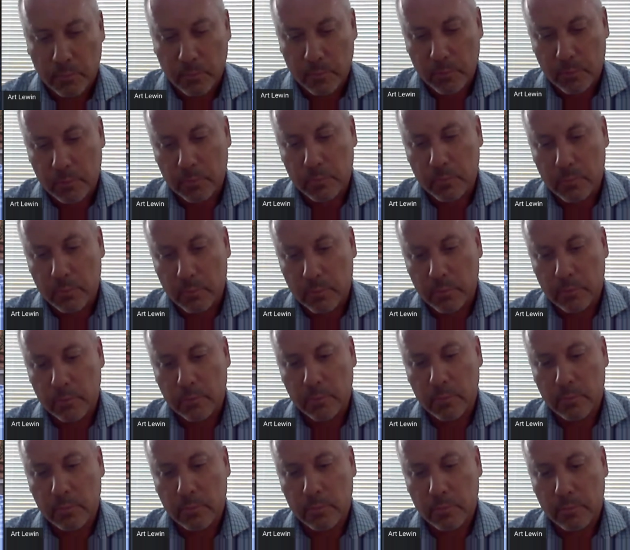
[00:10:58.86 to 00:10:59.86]

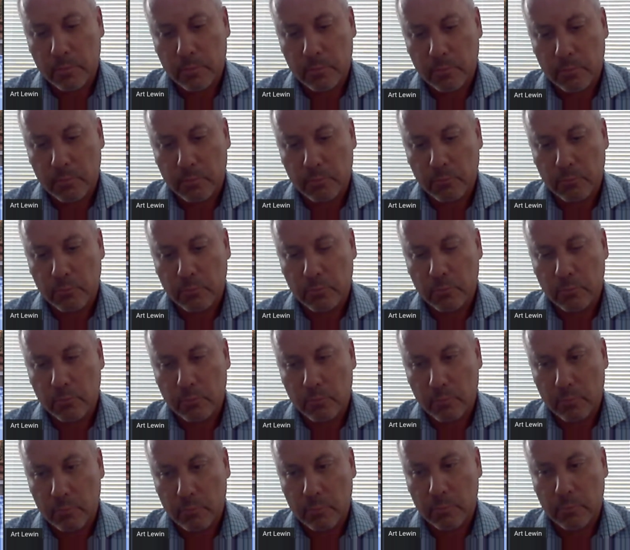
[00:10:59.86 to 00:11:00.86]

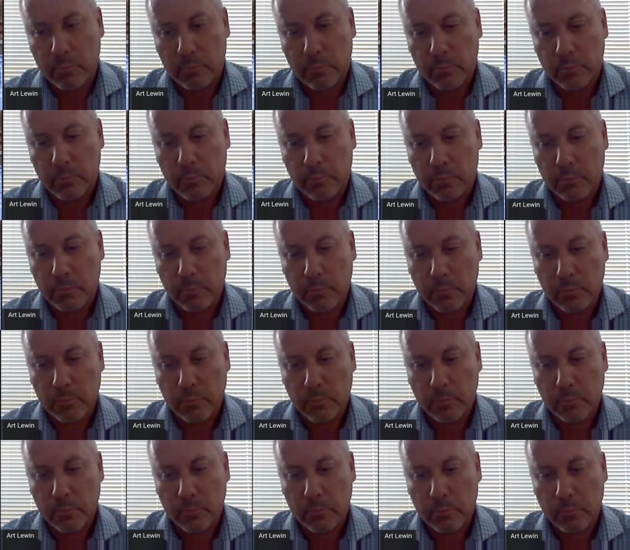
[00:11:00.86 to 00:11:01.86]

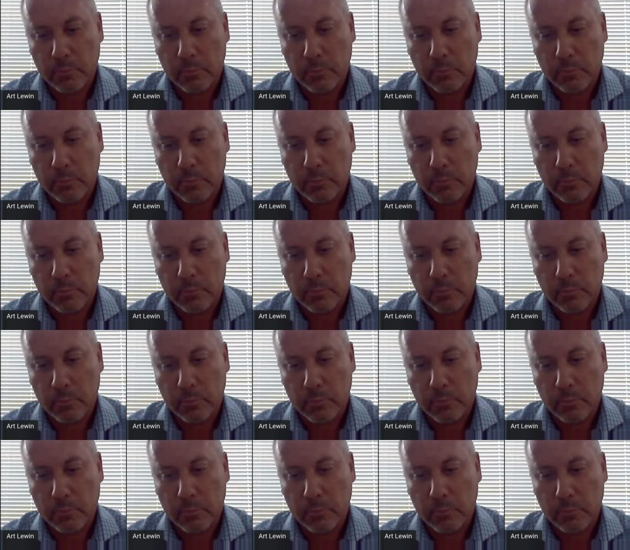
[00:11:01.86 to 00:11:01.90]
(not speaking)